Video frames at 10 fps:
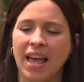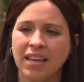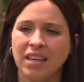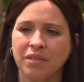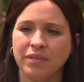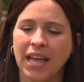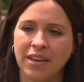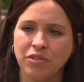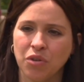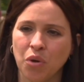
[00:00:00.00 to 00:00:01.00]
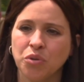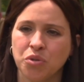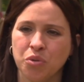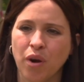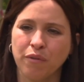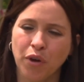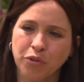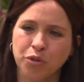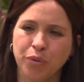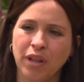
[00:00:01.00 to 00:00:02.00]
and give life to those who are
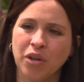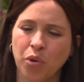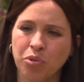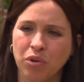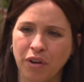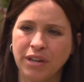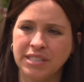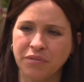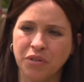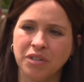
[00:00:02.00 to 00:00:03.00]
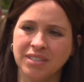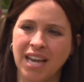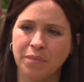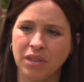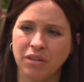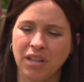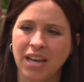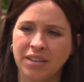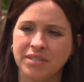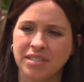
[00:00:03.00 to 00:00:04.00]
vulnerable and going through a very difficult time in their lives.